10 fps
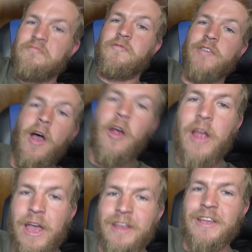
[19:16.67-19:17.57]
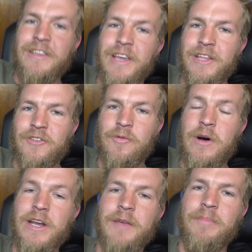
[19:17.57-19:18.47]
Sorry I didn't get
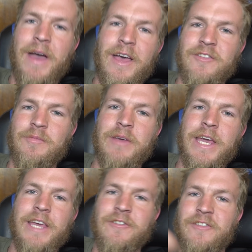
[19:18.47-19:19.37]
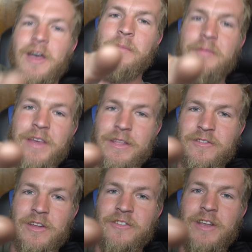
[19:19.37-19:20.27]
20 past me. Stop being
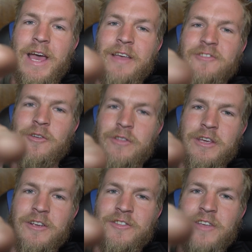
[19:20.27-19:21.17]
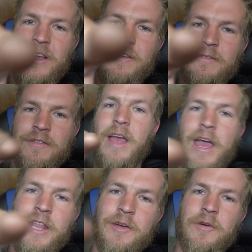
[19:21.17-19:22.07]
such an asshole to yourself.
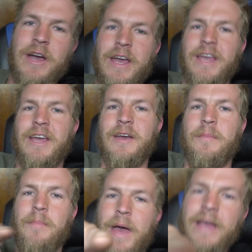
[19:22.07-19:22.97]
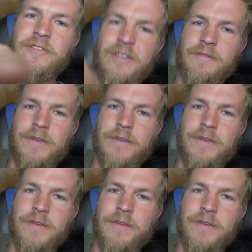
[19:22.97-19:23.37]
Anyway, back to the